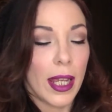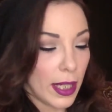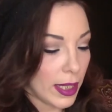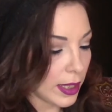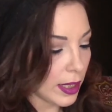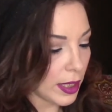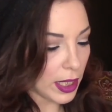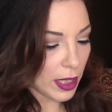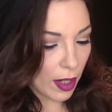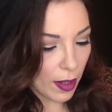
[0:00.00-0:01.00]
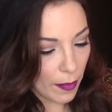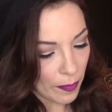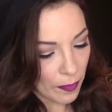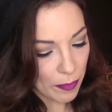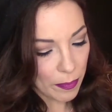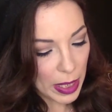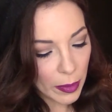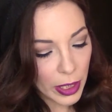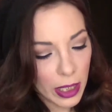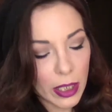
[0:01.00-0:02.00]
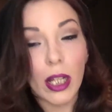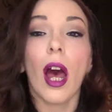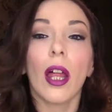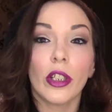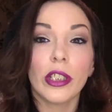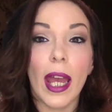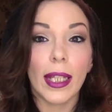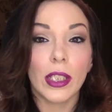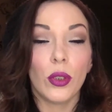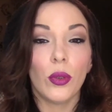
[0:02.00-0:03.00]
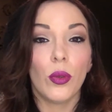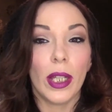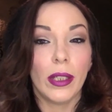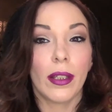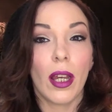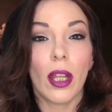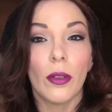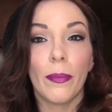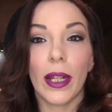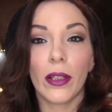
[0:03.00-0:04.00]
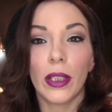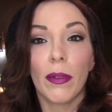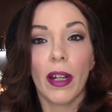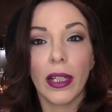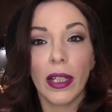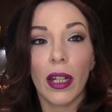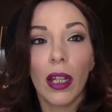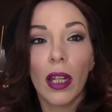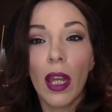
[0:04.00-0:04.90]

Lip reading: is the Maybelline Color Tattoo in the color Barely branded,